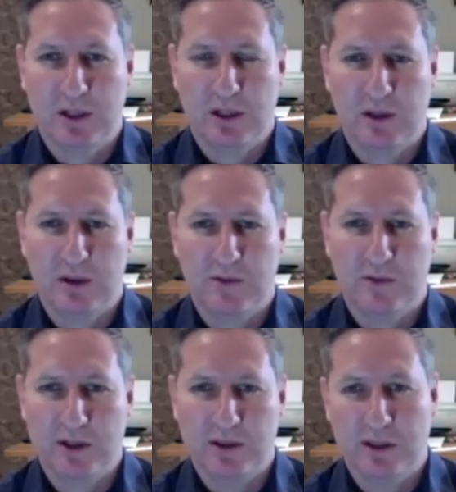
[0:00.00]
the
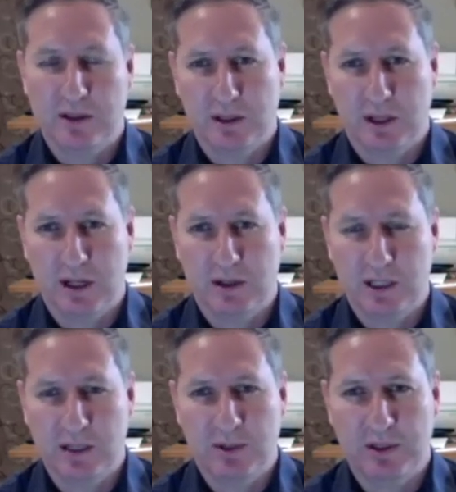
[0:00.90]
fastest and
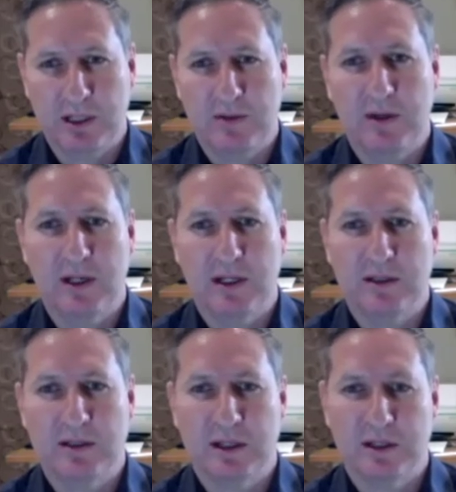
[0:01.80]
cheapest lever
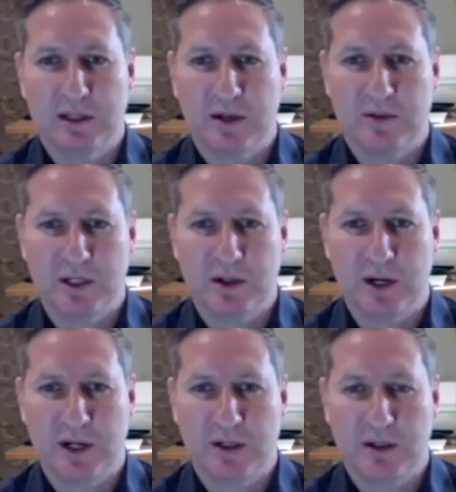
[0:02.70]
is
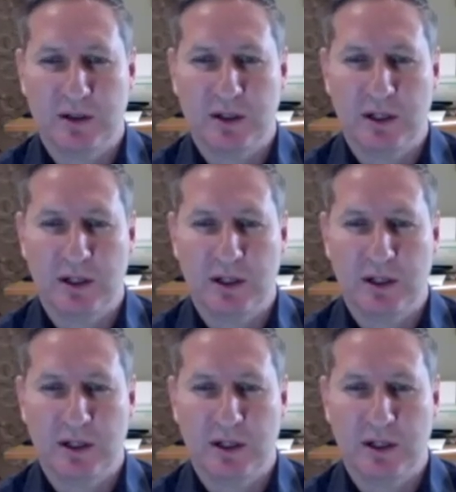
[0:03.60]
self-generation.